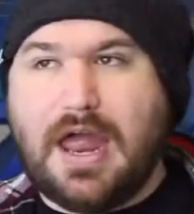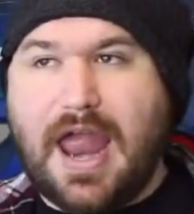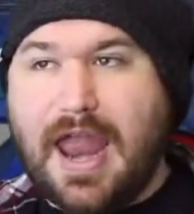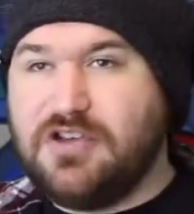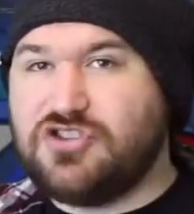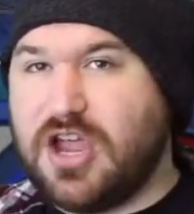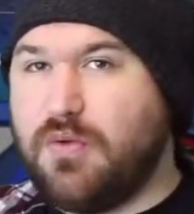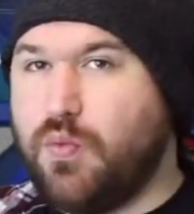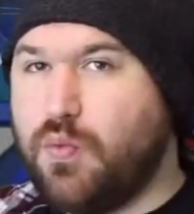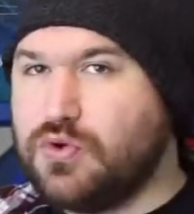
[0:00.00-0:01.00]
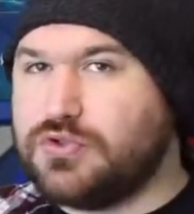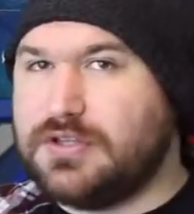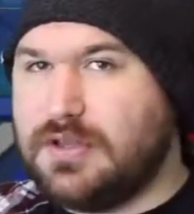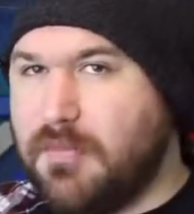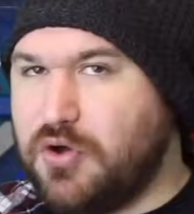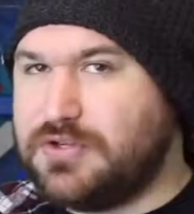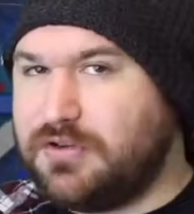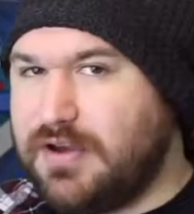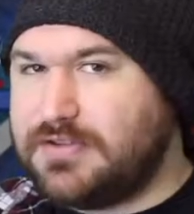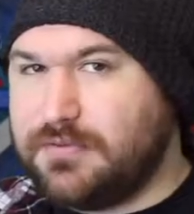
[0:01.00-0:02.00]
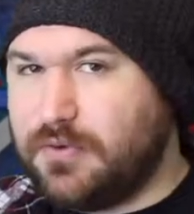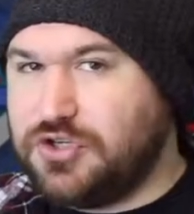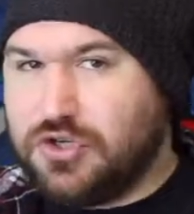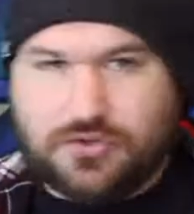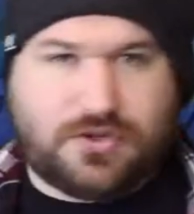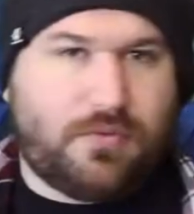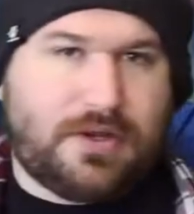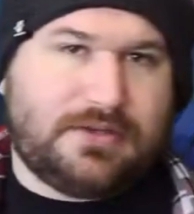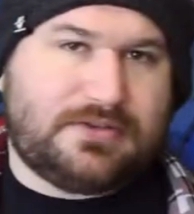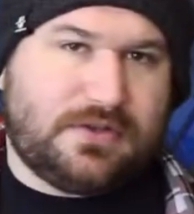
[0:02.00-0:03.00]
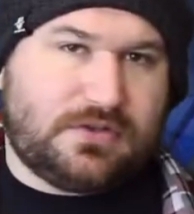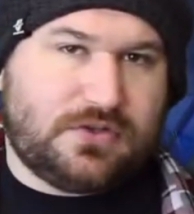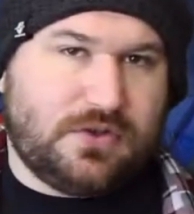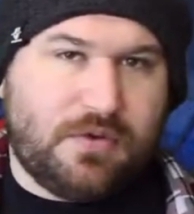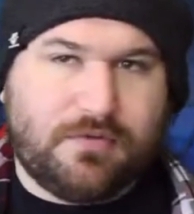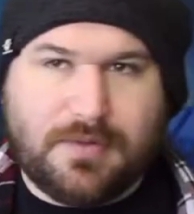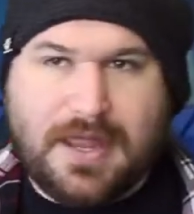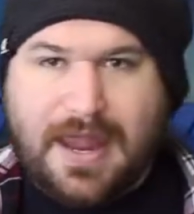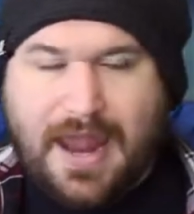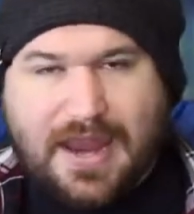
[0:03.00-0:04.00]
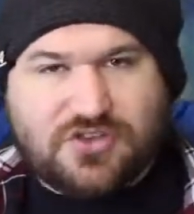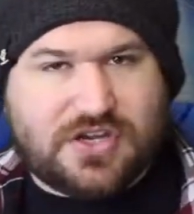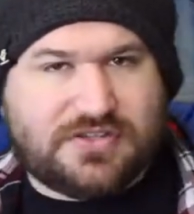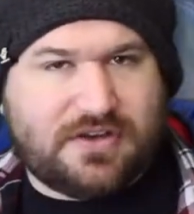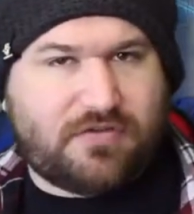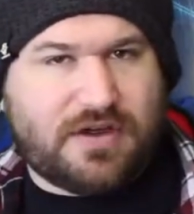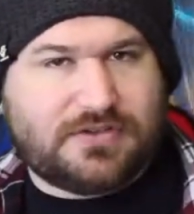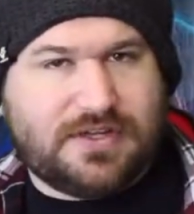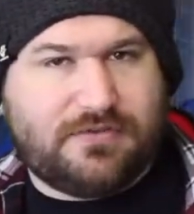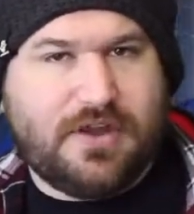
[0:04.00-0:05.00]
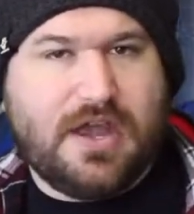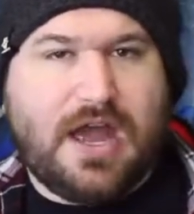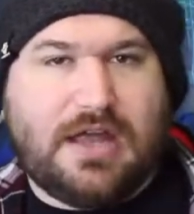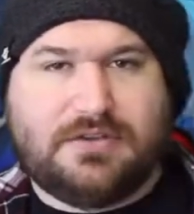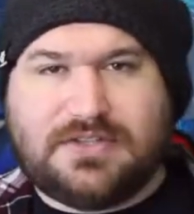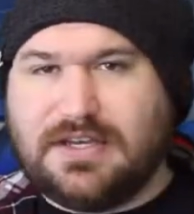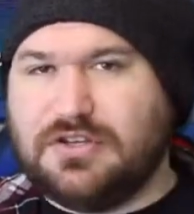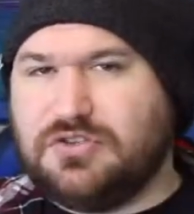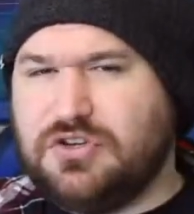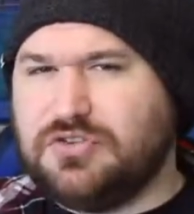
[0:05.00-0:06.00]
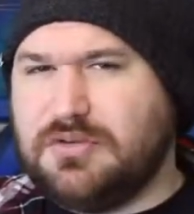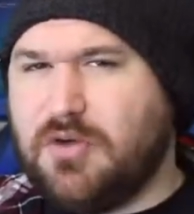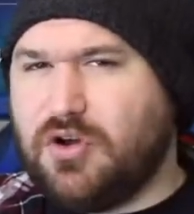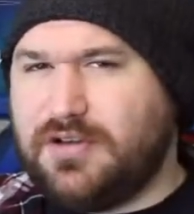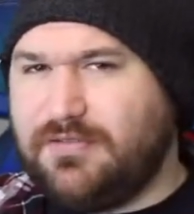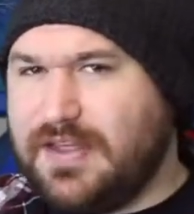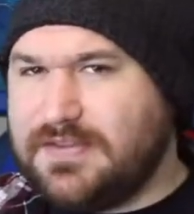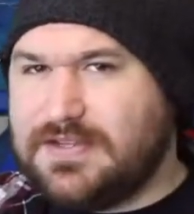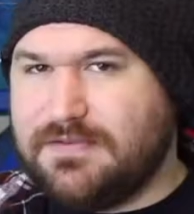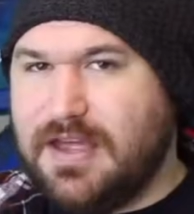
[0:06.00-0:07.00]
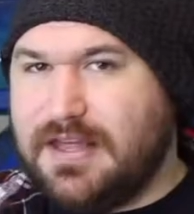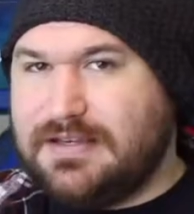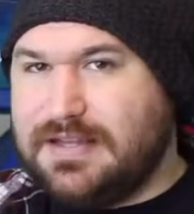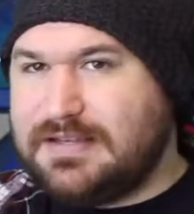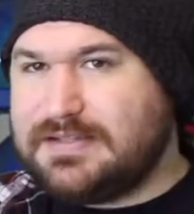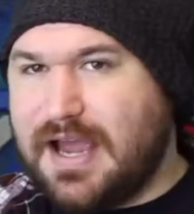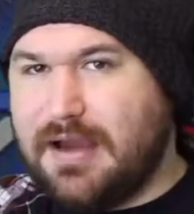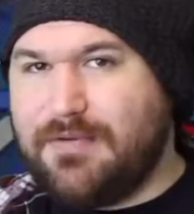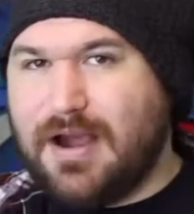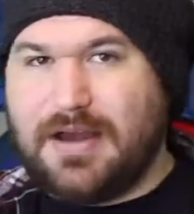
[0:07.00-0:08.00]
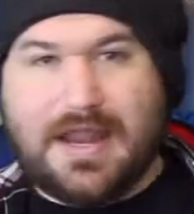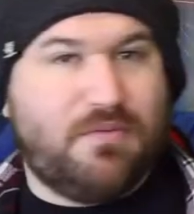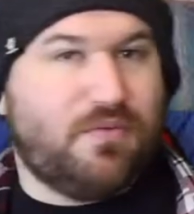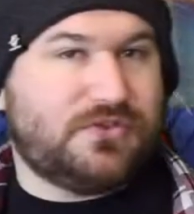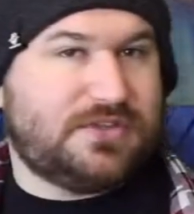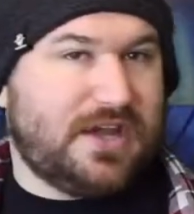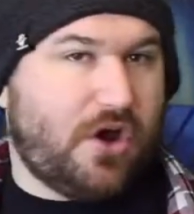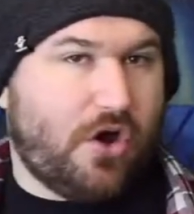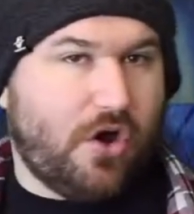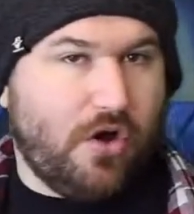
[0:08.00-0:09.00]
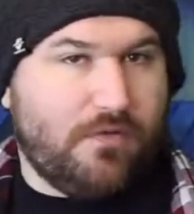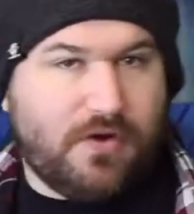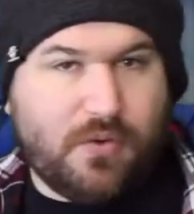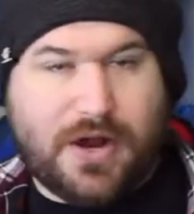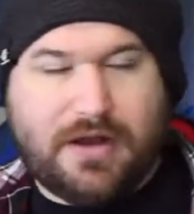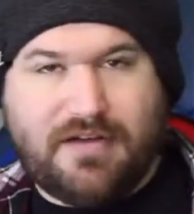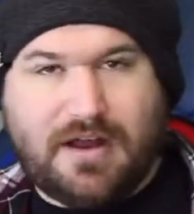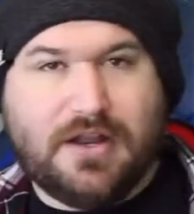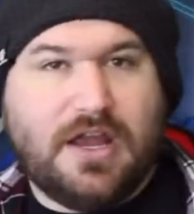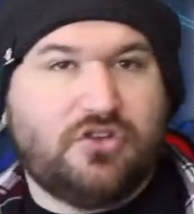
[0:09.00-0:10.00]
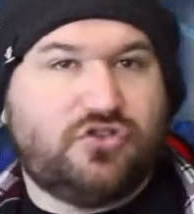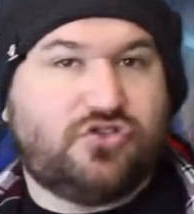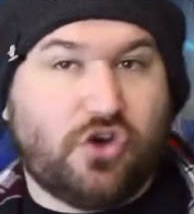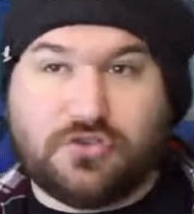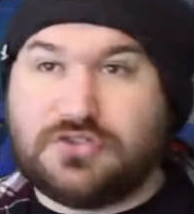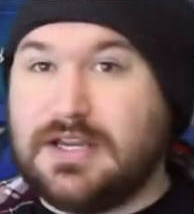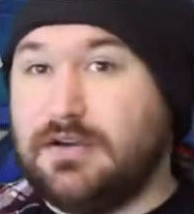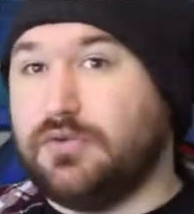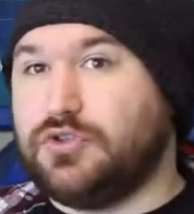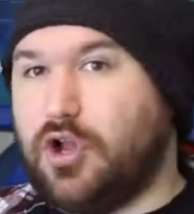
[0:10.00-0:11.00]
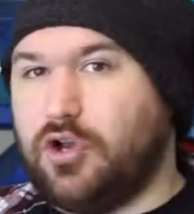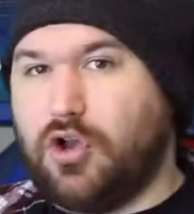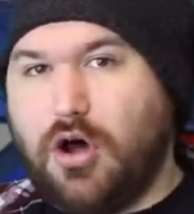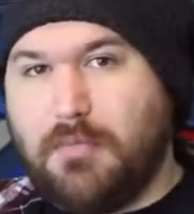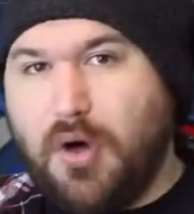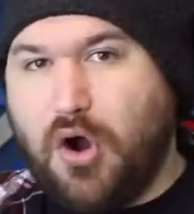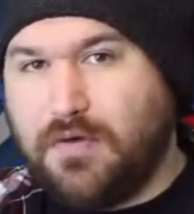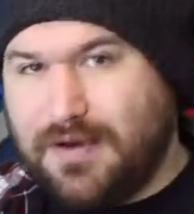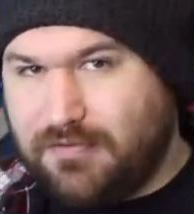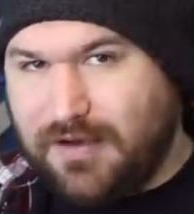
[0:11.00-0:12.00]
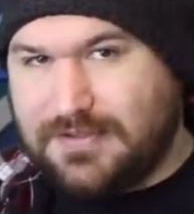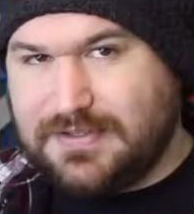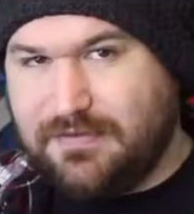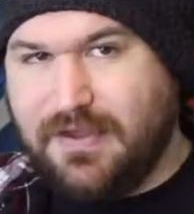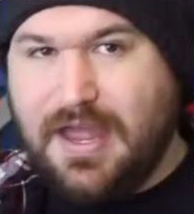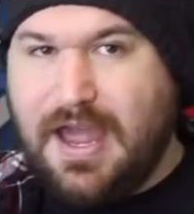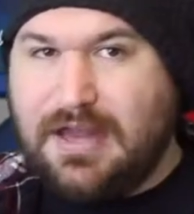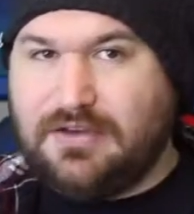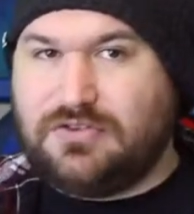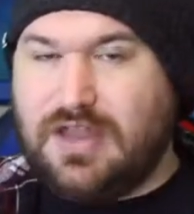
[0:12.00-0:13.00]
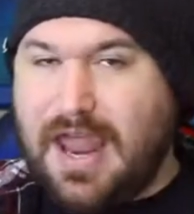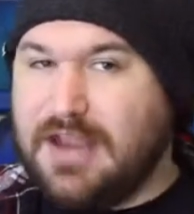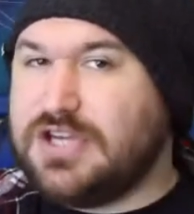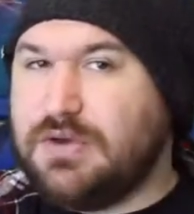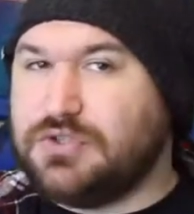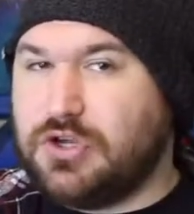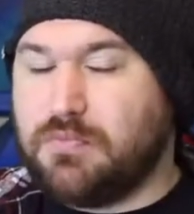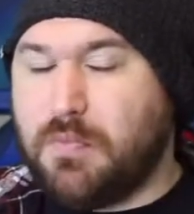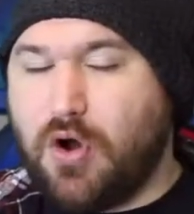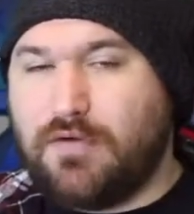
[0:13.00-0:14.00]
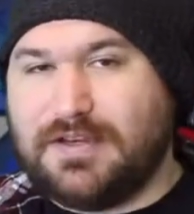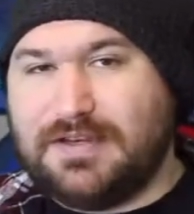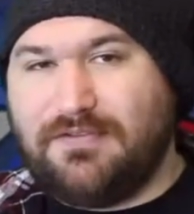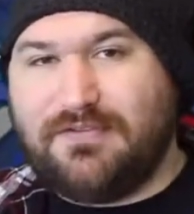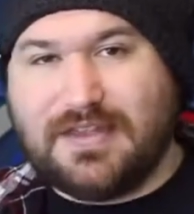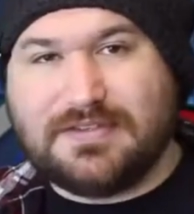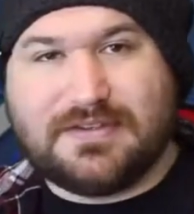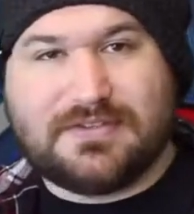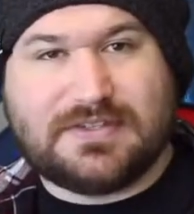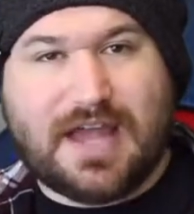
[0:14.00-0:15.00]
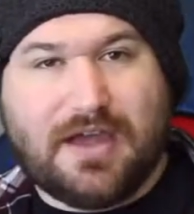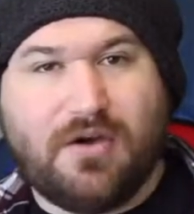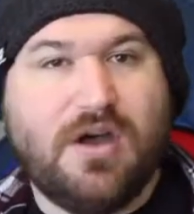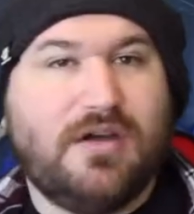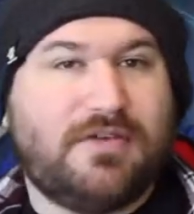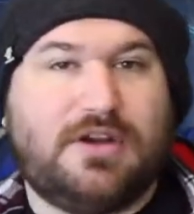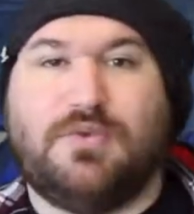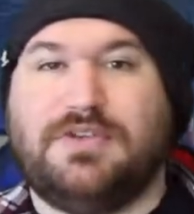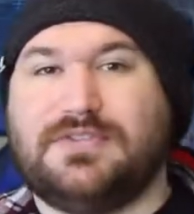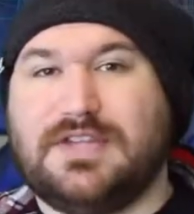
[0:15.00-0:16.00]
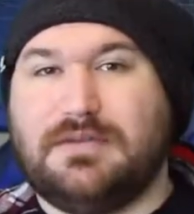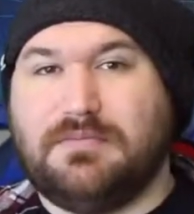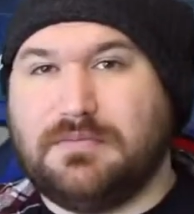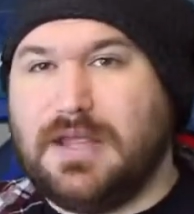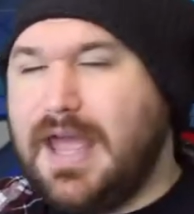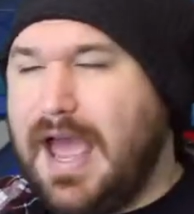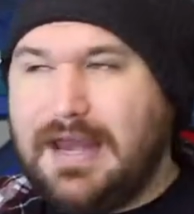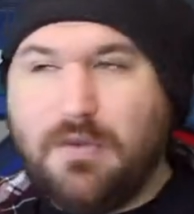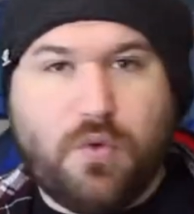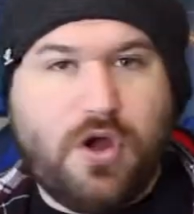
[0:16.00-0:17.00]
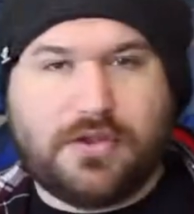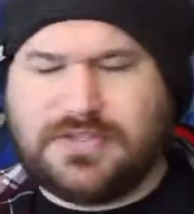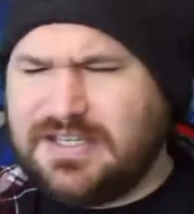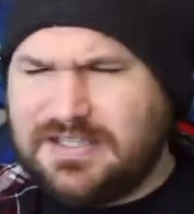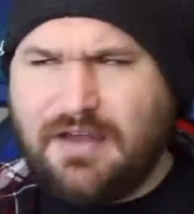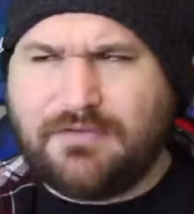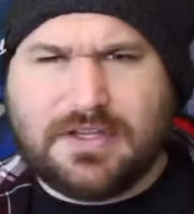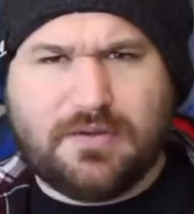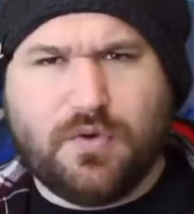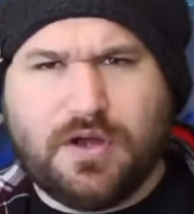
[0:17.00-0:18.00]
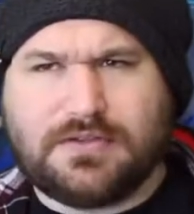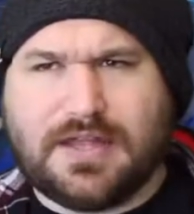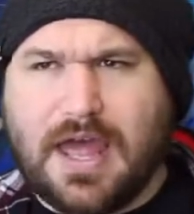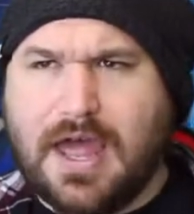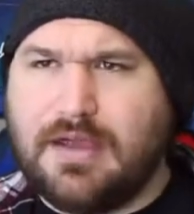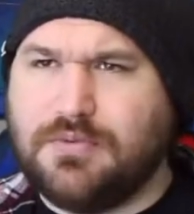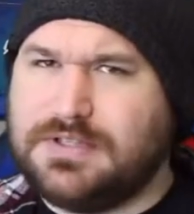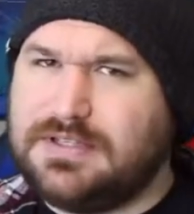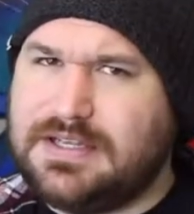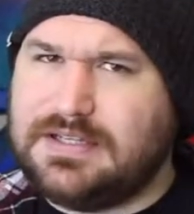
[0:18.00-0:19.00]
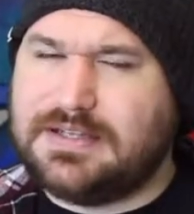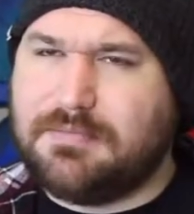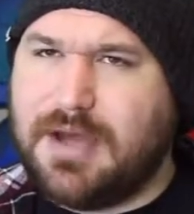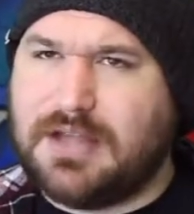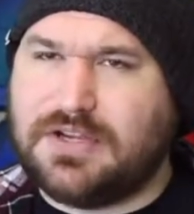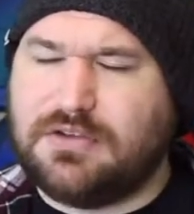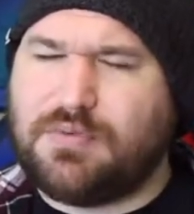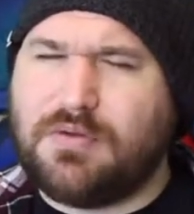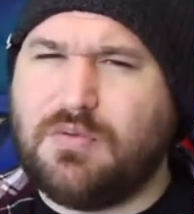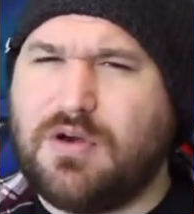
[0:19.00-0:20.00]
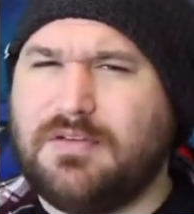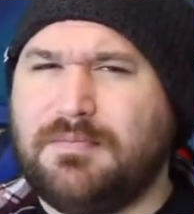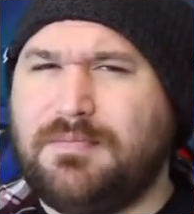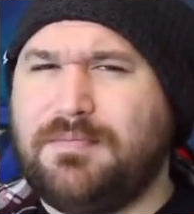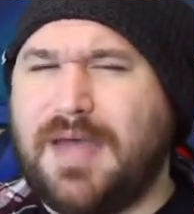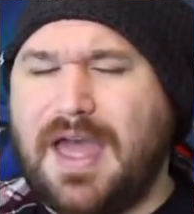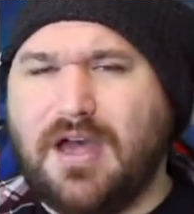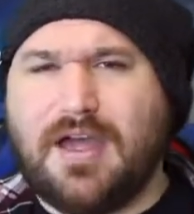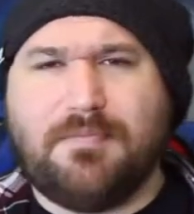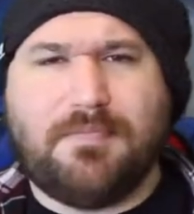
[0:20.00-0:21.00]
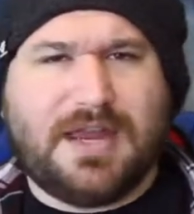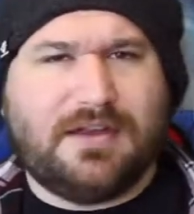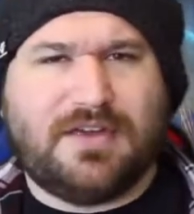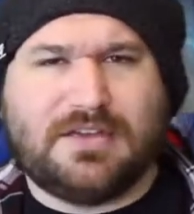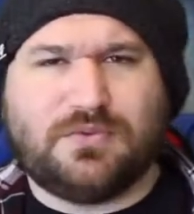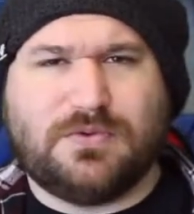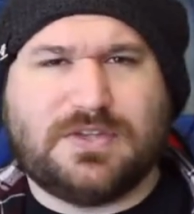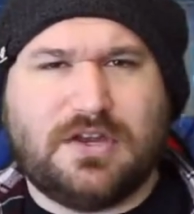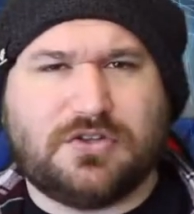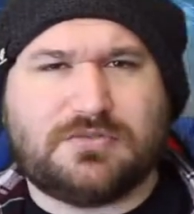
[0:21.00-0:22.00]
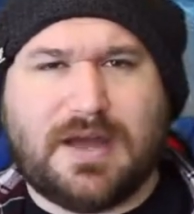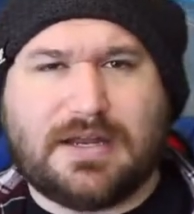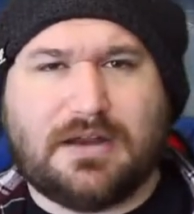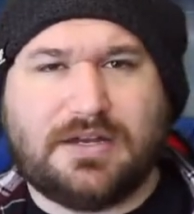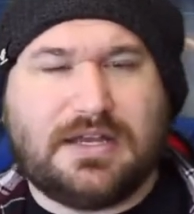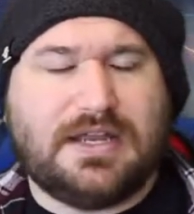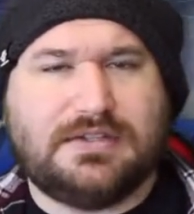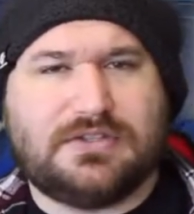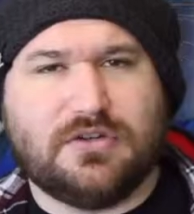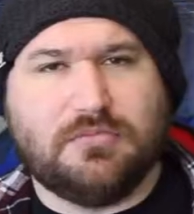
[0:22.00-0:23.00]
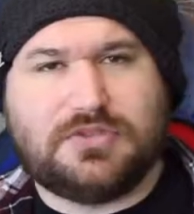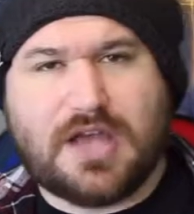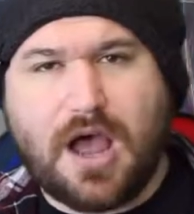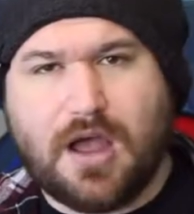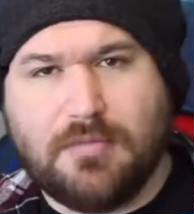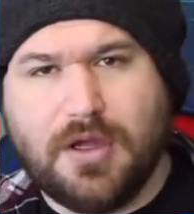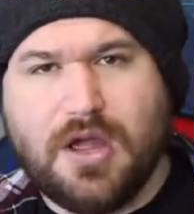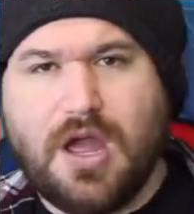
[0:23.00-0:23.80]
AJ wasn't the most aggressive one. Usually when it's the two of them, AJ's aggressive and Cena's usually more defensive. This time around, it was the other way around. John Cena was a lot more aggressive and AJ was on more of a defensive style than we've seen. And it worked. It definitely worked. It was a decent match. It's probably one of the better main events we've seen on SmackDown in some time.